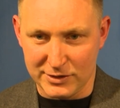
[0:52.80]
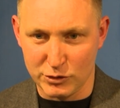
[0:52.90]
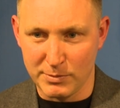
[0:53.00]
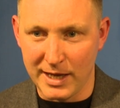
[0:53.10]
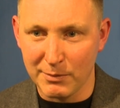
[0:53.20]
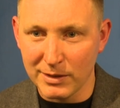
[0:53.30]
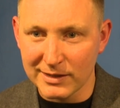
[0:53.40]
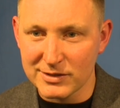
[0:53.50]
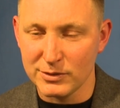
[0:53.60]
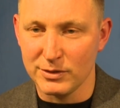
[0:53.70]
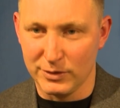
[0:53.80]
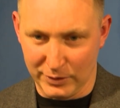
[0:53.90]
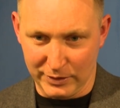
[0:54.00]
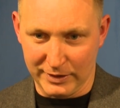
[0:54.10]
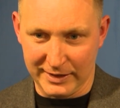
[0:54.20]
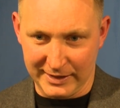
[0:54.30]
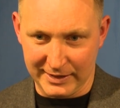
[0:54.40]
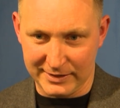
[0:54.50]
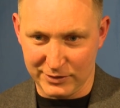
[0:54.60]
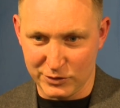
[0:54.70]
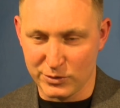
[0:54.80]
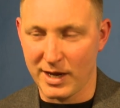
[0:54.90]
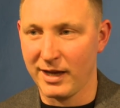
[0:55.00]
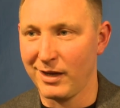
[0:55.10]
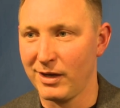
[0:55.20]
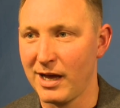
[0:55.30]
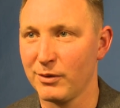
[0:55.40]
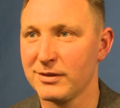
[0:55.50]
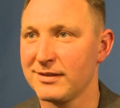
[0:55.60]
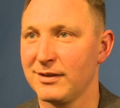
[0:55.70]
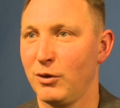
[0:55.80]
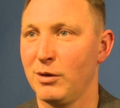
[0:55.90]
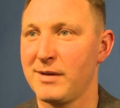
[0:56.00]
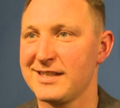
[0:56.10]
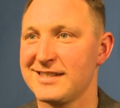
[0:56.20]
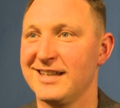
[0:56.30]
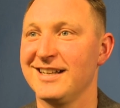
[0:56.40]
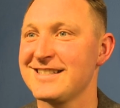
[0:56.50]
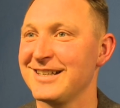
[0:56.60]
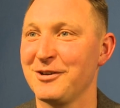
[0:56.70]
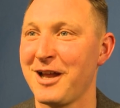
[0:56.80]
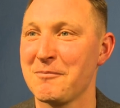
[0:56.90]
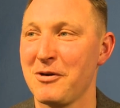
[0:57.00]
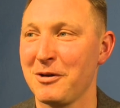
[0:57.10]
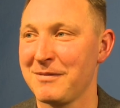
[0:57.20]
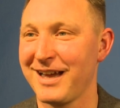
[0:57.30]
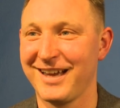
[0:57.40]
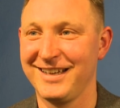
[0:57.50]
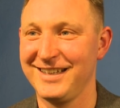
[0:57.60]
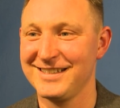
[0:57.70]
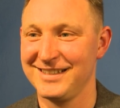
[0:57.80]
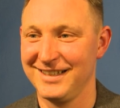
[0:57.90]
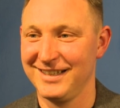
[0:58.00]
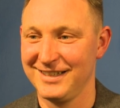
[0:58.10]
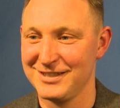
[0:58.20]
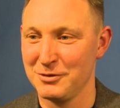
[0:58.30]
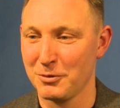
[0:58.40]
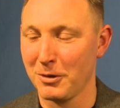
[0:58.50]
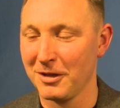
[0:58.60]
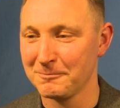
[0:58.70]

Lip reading: be able to try out all my skills and all my ideas in this new role.